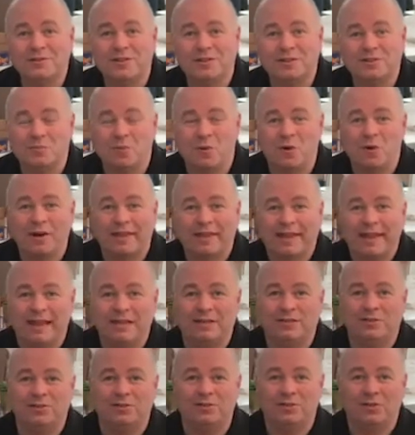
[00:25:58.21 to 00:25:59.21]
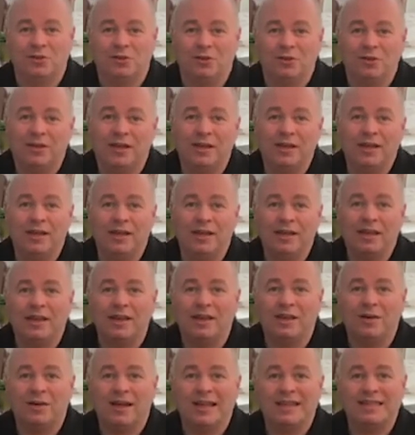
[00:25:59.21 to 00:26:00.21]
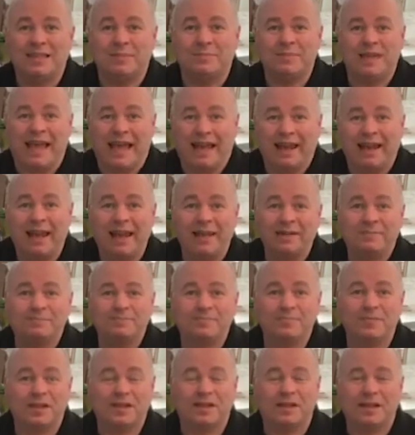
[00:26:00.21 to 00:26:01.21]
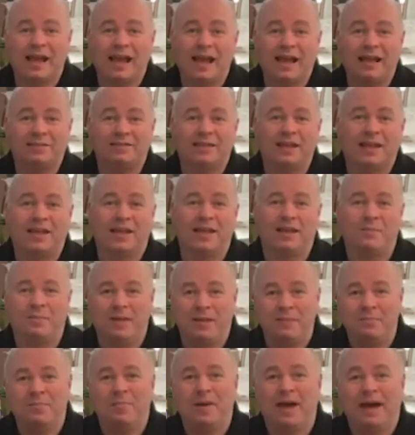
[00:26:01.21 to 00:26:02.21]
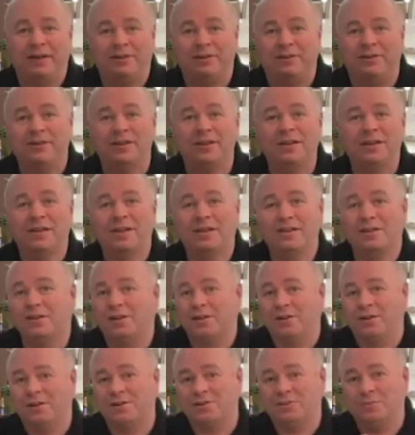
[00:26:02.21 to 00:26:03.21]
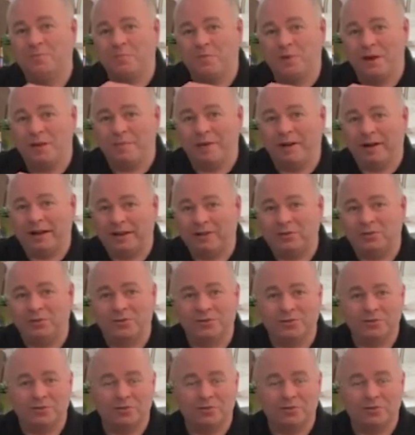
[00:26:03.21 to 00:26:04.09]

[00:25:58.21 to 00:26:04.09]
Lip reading: It's more akin to, a dipped headlight that has a beam pattern that looks primarily towards the